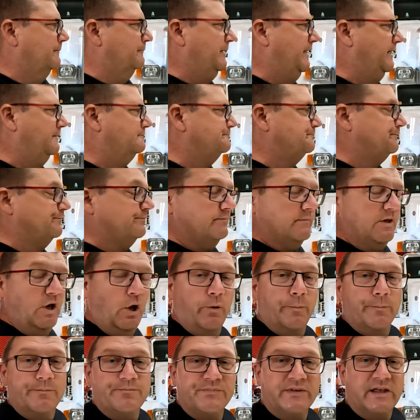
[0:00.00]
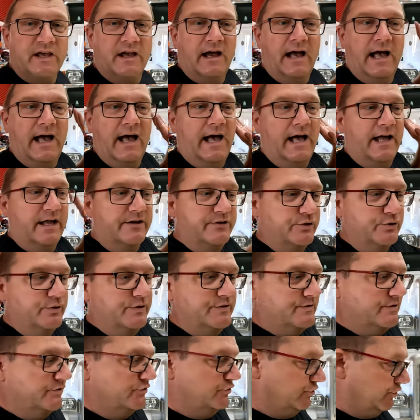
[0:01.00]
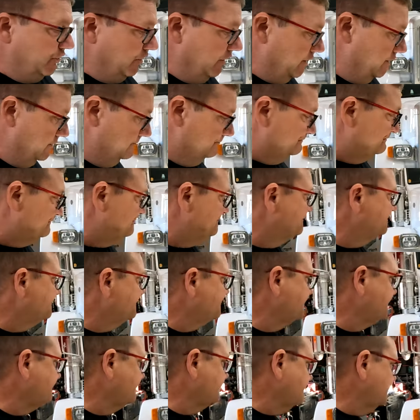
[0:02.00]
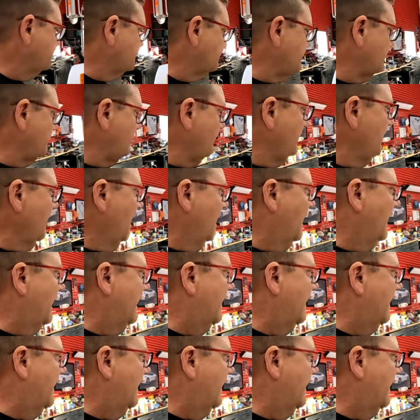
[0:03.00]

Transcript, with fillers: But no, Duke is insured. So